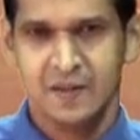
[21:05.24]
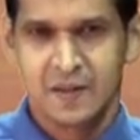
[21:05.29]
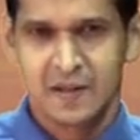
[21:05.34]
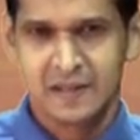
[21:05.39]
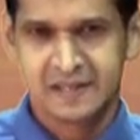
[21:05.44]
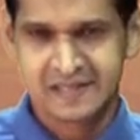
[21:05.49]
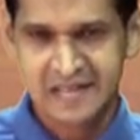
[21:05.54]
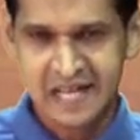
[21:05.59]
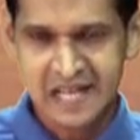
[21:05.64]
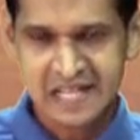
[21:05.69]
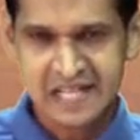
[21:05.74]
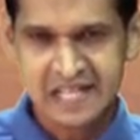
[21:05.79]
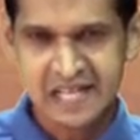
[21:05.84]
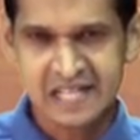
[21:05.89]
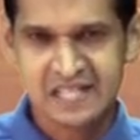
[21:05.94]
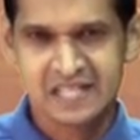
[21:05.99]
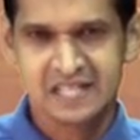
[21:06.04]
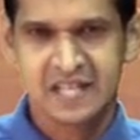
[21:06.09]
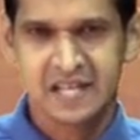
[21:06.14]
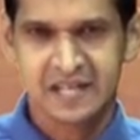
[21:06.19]

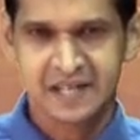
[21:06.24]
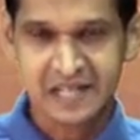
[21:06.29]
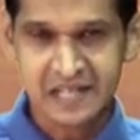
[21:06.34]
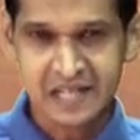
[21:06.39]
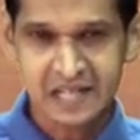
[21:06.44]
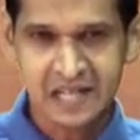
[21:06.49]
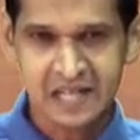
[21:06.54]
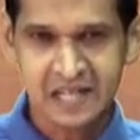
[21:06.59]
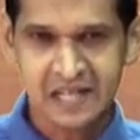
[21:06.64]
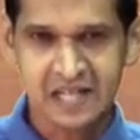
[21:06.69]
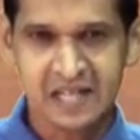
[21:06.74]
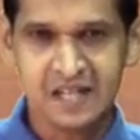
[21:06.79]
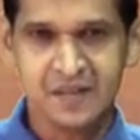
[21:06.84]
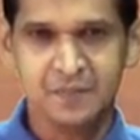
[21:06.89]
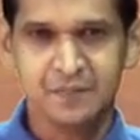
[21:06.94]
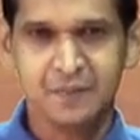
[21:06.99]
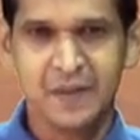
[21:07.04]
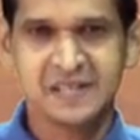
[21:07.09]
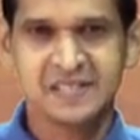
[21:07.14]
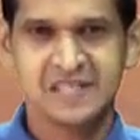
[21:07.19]
sentence written in
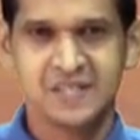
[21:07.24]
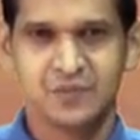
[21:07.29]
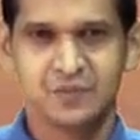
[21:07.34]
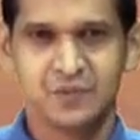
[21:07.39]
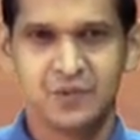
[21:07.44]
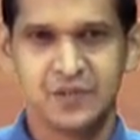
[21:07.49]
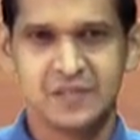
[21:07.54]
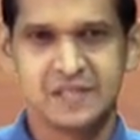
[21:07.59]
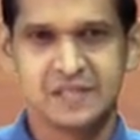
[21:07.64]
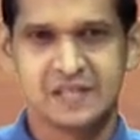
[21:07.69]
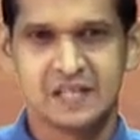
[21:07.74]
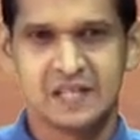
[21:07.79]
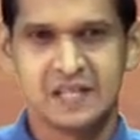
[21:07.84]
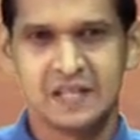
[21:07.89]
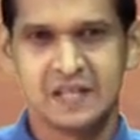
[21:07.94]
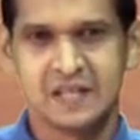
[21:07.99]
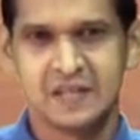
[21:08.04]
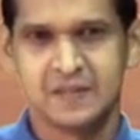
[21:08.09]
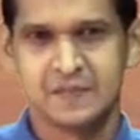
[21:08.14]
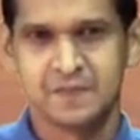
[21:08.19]
passive voice.
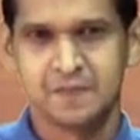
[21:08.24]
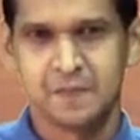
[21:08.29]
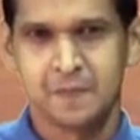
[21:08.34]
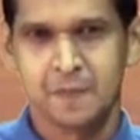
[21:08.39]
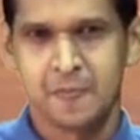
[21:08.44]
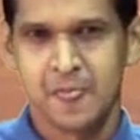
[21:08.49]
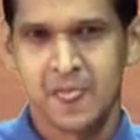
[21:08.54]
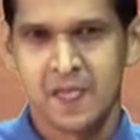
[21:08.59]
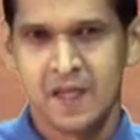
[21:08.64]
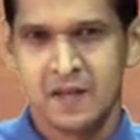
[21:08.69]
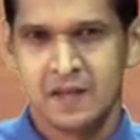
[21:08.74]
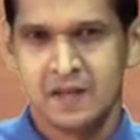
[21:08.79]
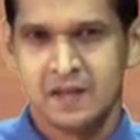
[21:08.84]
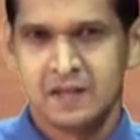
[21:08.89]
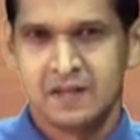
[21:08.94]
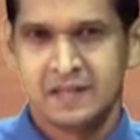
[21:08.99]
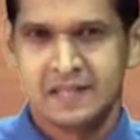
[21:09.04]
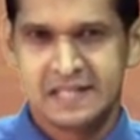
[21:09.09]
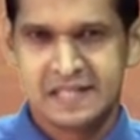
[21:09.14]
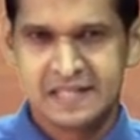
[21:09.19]

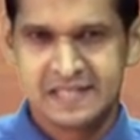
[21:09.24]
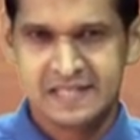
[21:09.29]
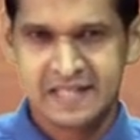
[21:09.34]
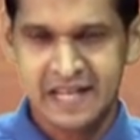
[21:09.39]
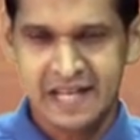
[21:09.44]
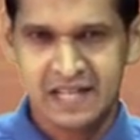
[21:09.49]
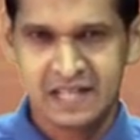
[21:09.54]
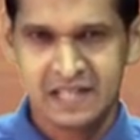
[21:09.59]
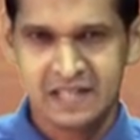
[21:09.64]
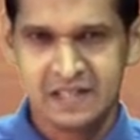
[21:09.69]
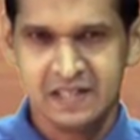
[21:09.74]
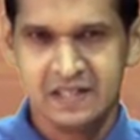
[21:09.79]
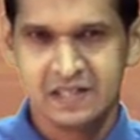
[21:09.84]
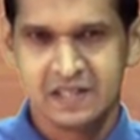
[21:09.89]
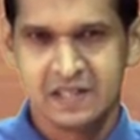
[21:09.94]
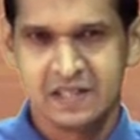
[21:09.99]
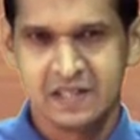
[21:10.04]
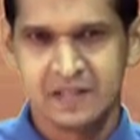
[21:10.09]
Second,